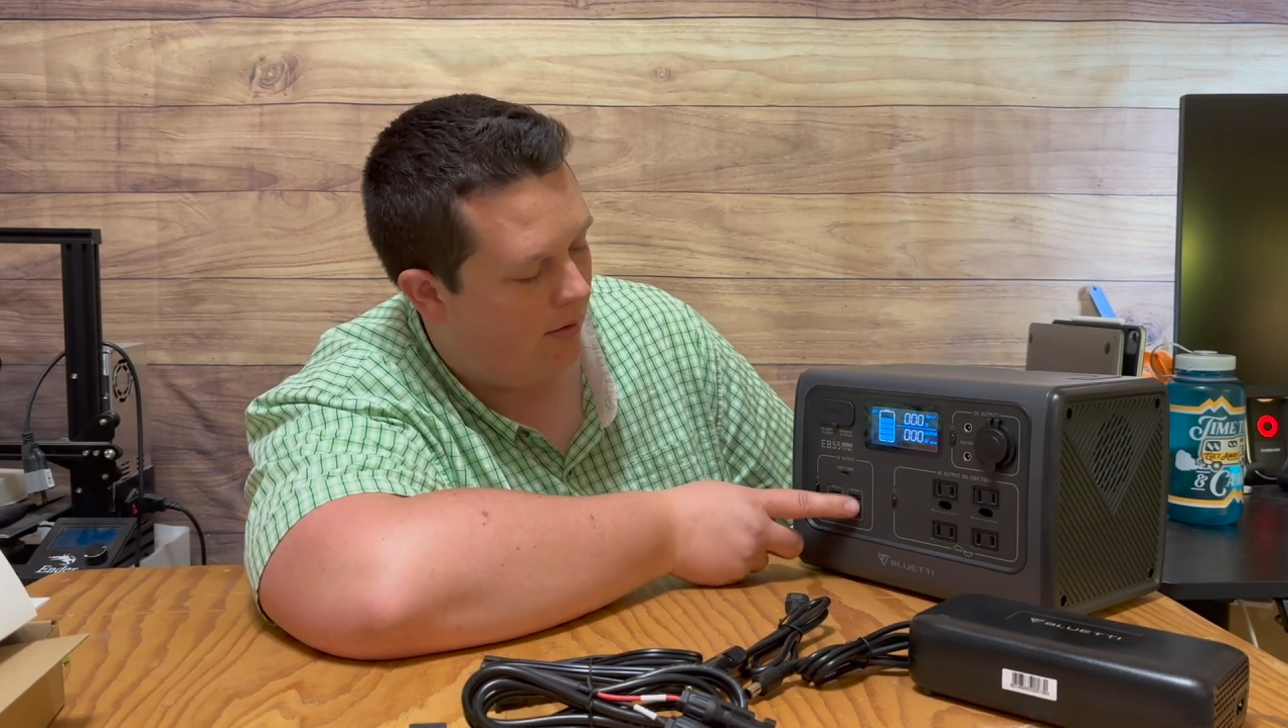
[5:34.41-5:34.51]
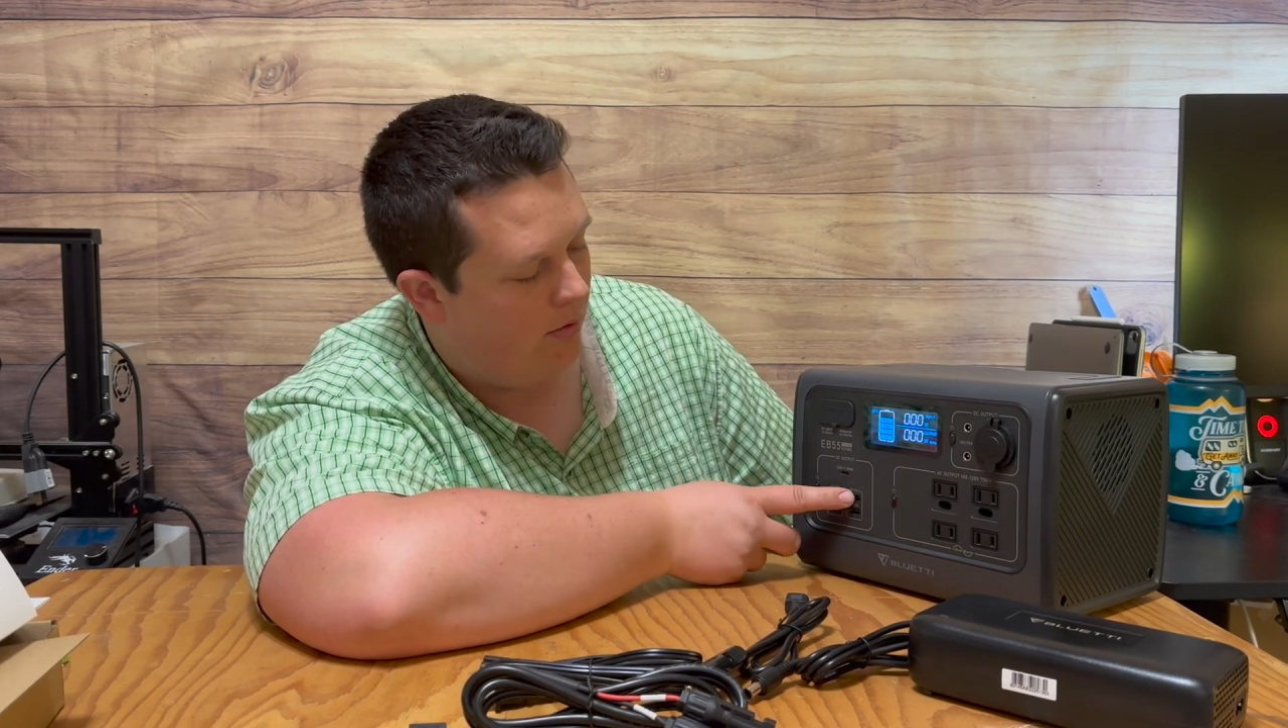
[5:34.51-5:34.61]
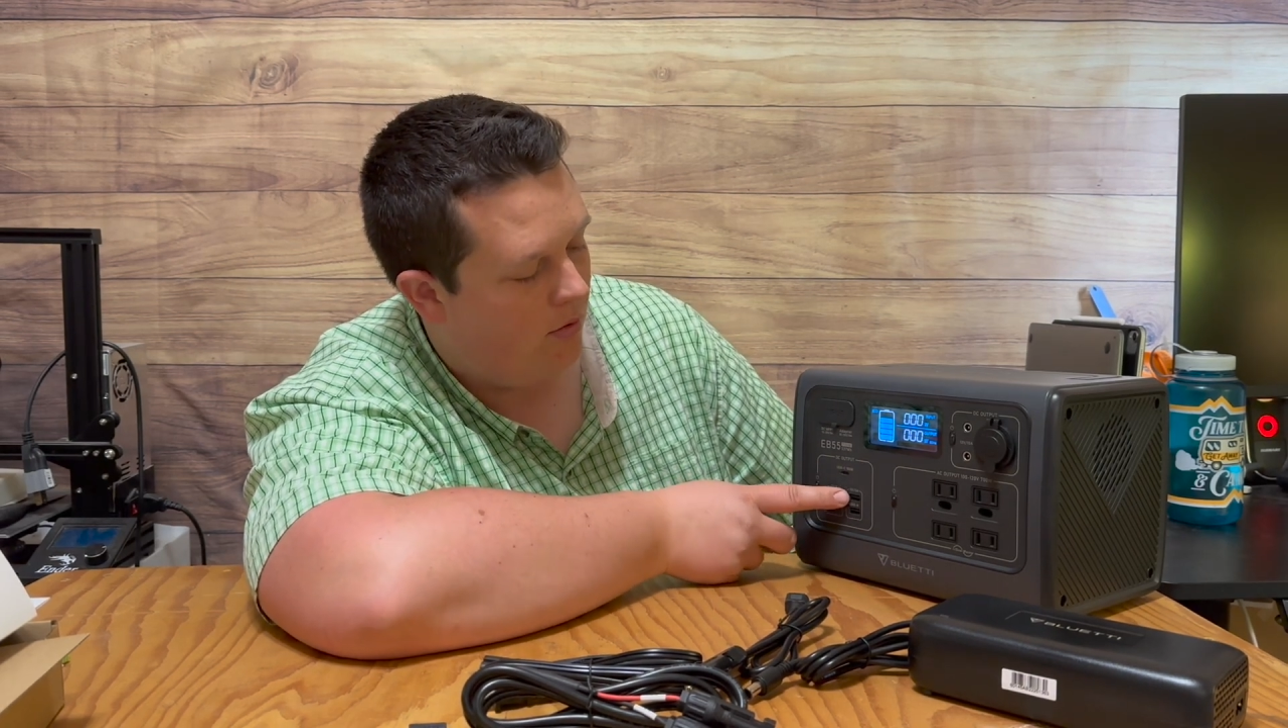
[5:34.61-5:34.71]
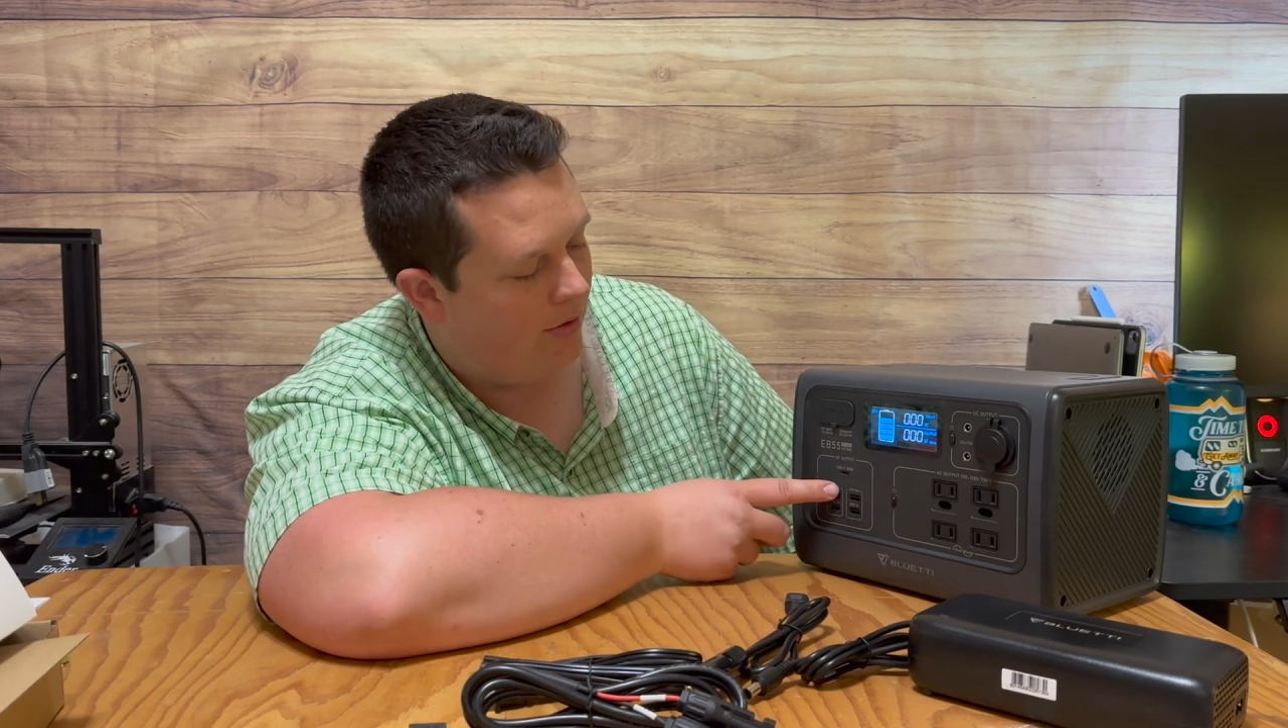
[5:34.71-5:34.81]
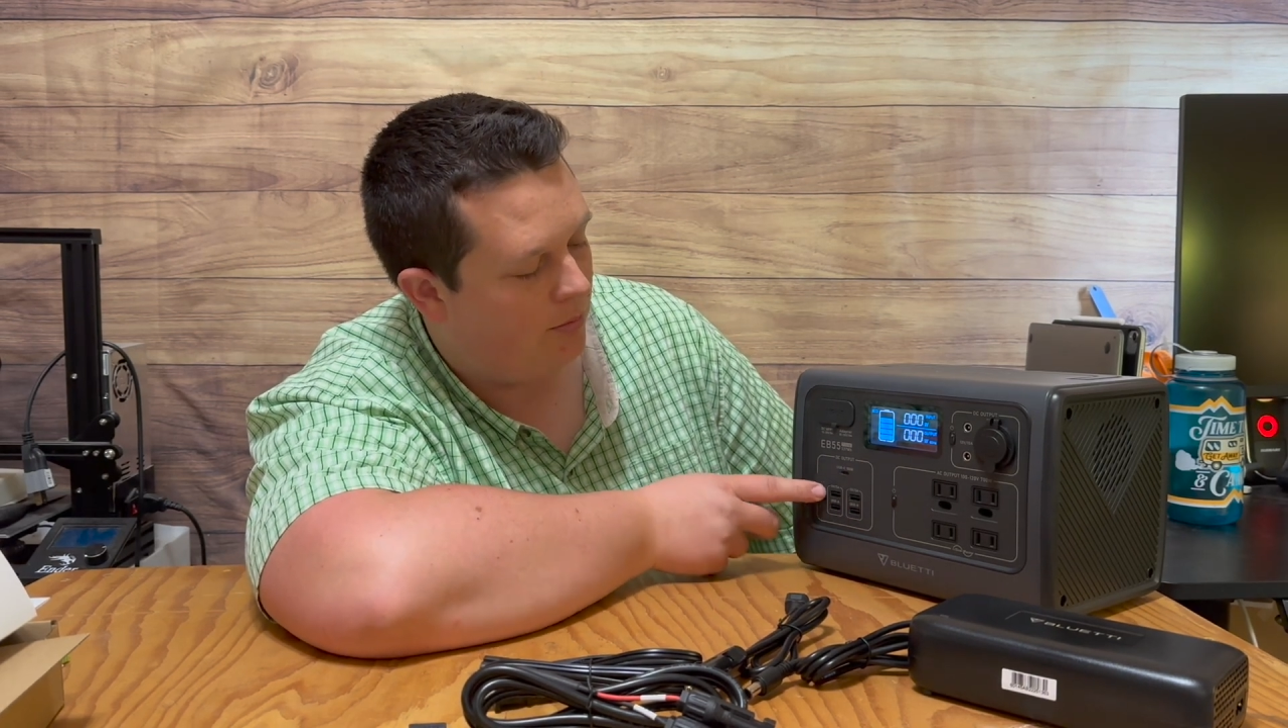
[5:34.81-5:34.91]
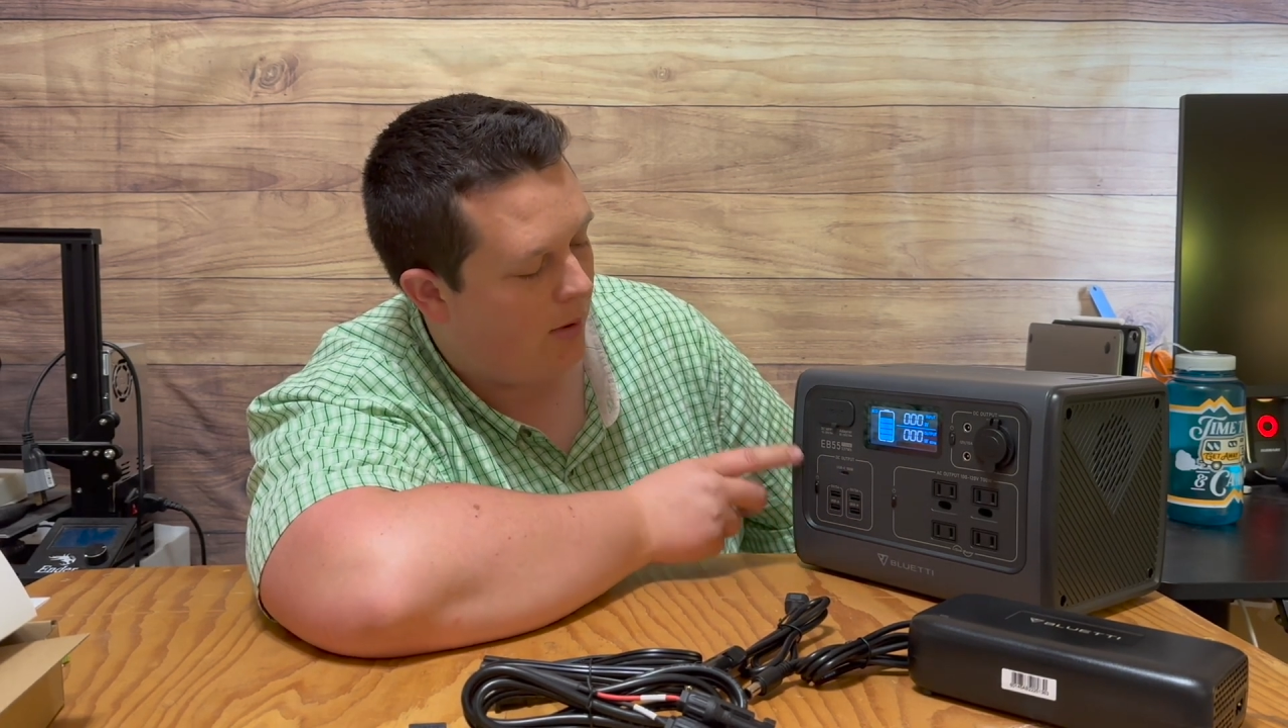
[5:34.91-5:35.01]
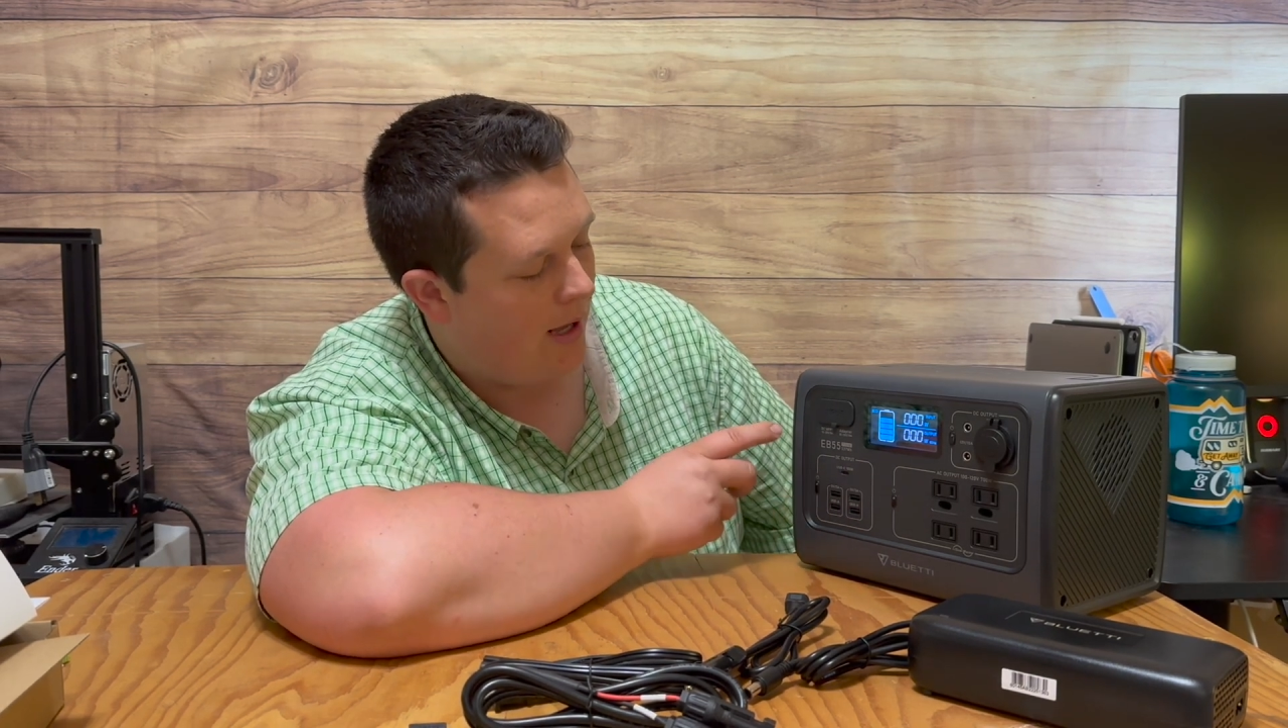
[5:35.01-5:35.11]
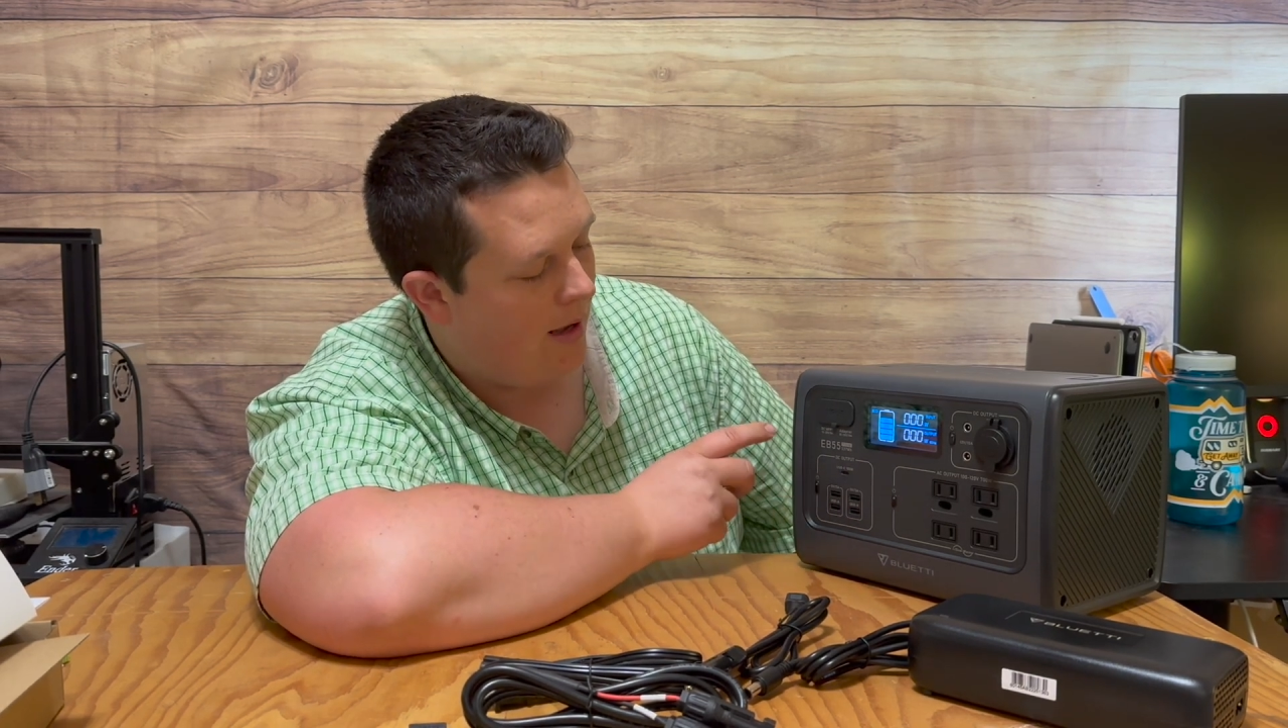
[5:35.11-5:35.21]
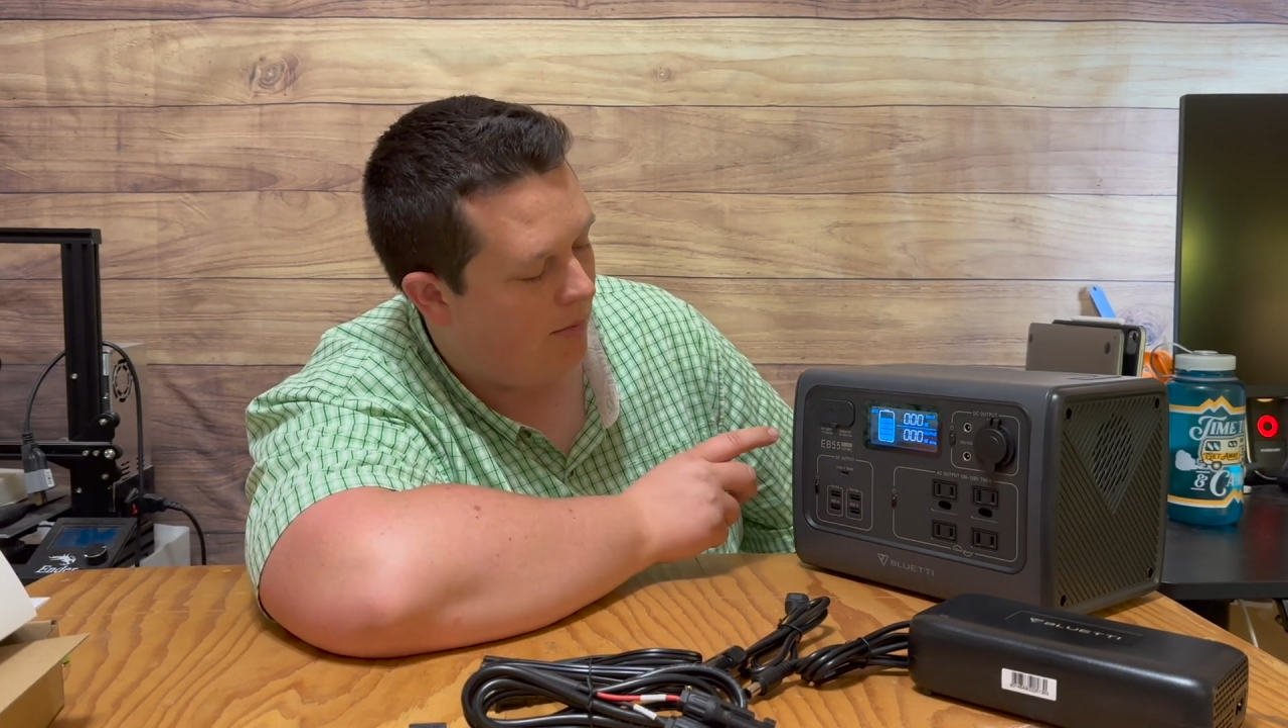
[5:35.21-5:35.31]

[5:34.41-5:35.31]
USB-A